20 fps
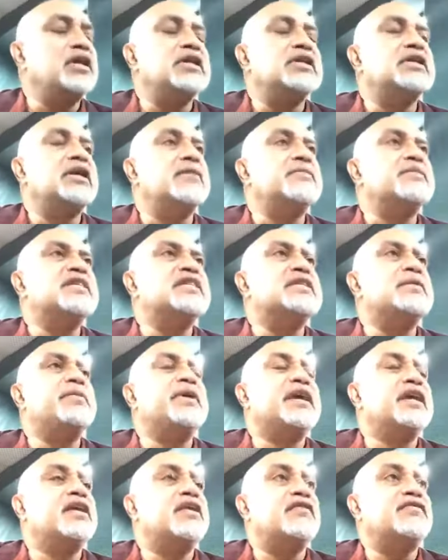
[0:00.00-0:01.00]
in time, since the
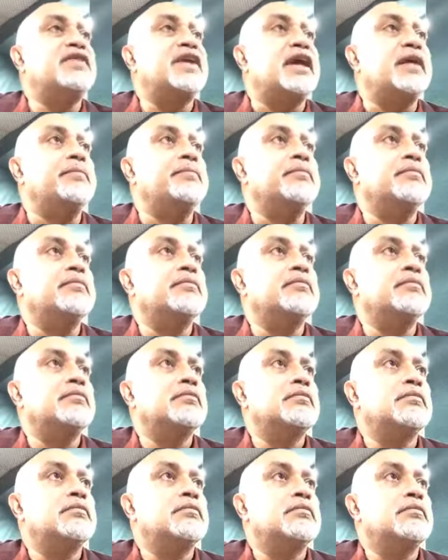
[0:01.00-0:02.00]
beginning of time.
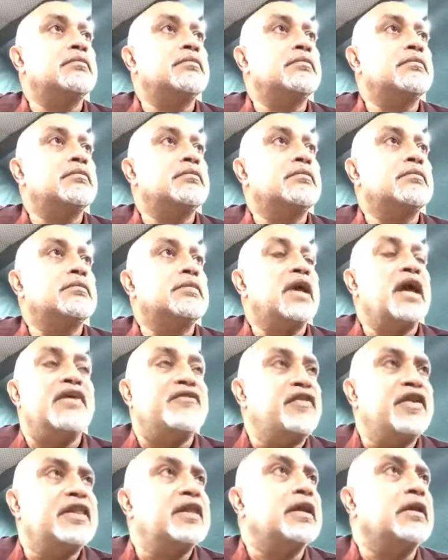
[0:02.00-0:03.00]

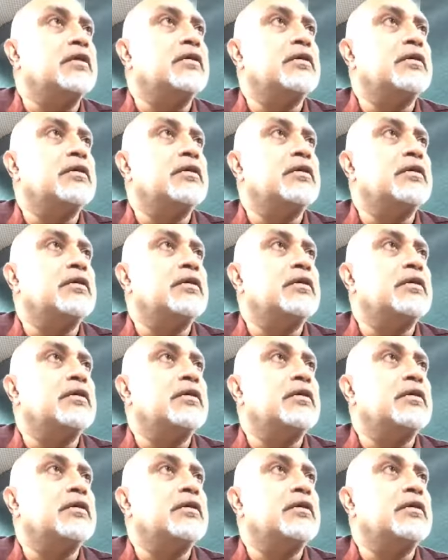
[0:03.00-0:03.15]
Everything.